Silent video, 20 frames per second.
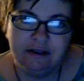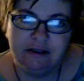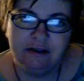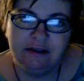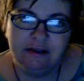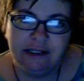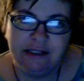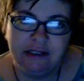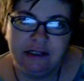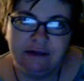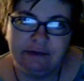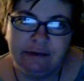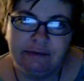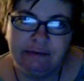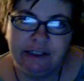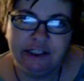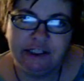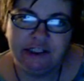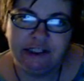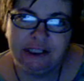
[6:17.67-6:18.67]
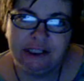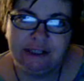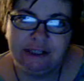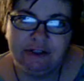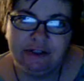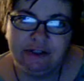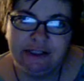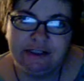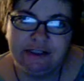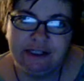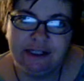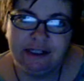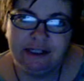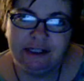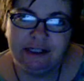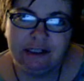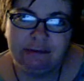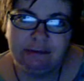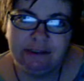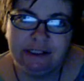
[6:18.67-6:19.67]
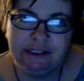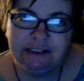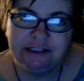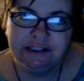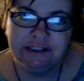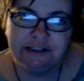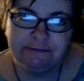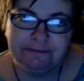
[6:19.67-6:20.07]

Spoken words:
Thank you very much and have a great day, and God bless.